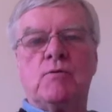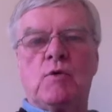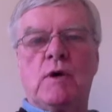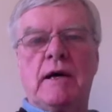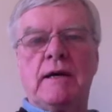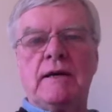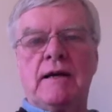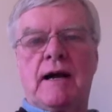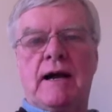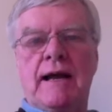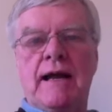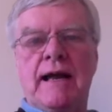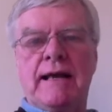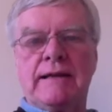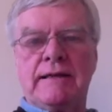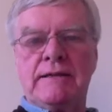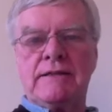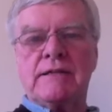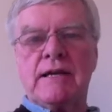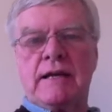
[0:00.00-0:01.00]
what I had
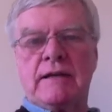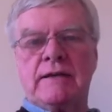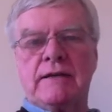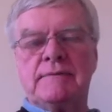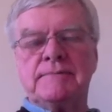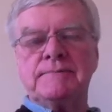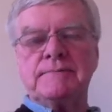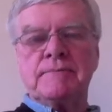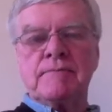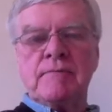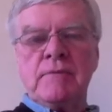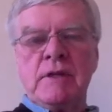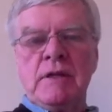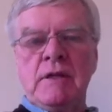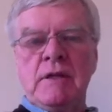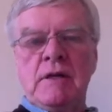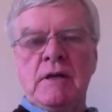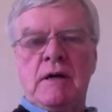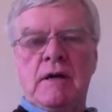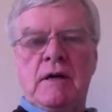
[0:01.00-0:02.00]
intended
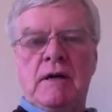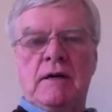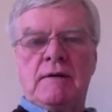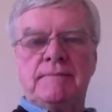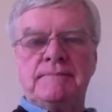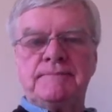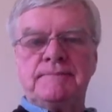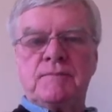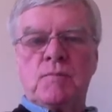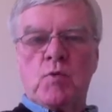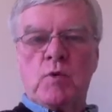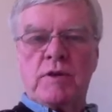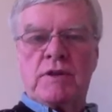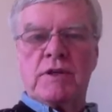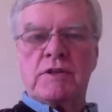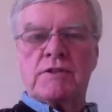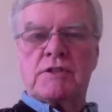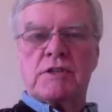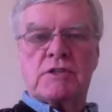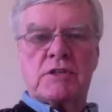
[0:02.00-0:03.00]
with
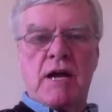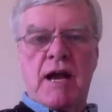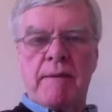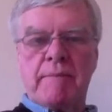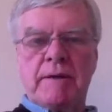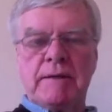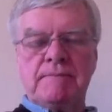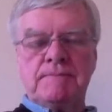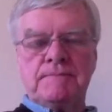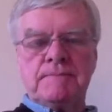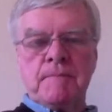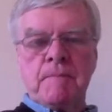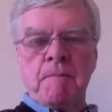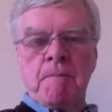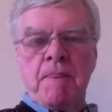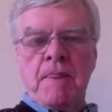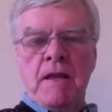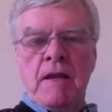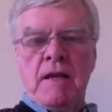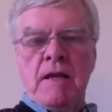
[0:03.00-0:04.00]
this assignment.
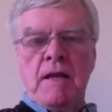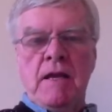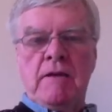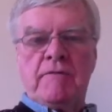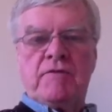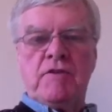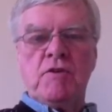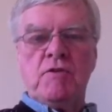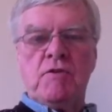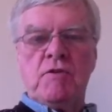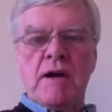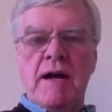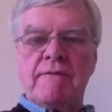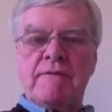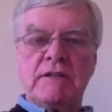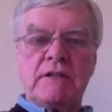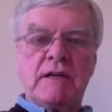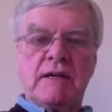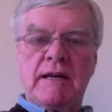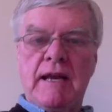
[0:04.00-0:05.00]
If you
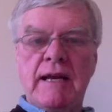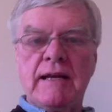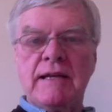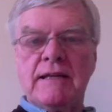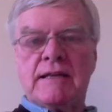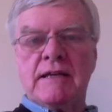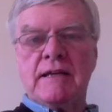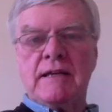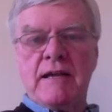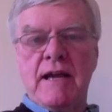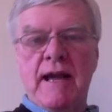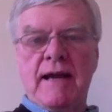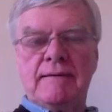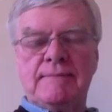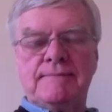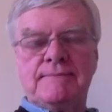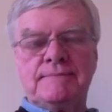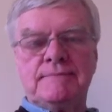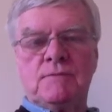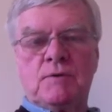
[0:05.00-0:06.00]
haven't done anything yet,
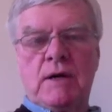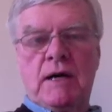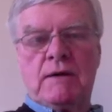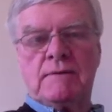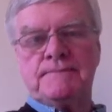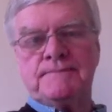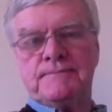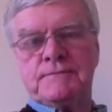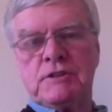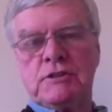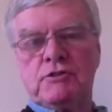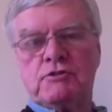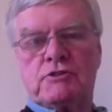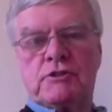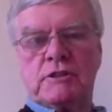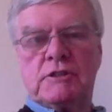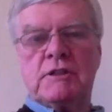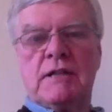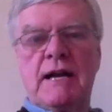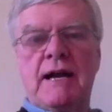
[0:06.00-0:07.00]
well, you
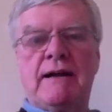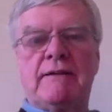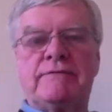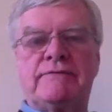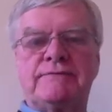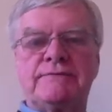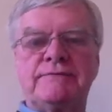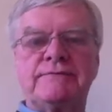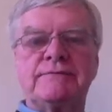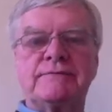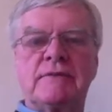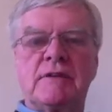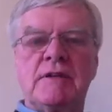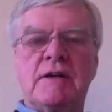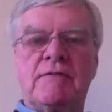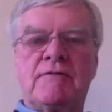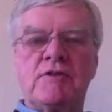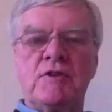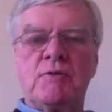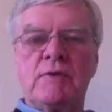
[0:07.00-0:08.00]
still have
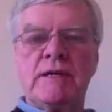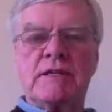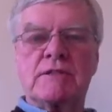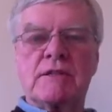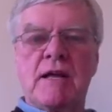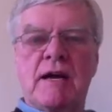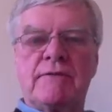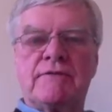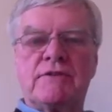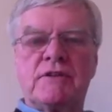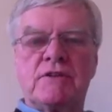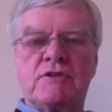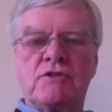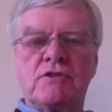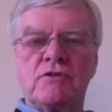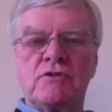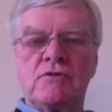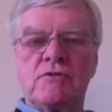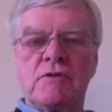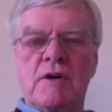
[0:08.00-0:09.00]
a few weeks left
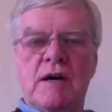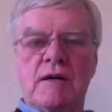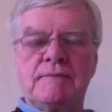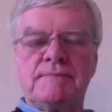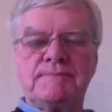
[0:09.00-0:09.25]
to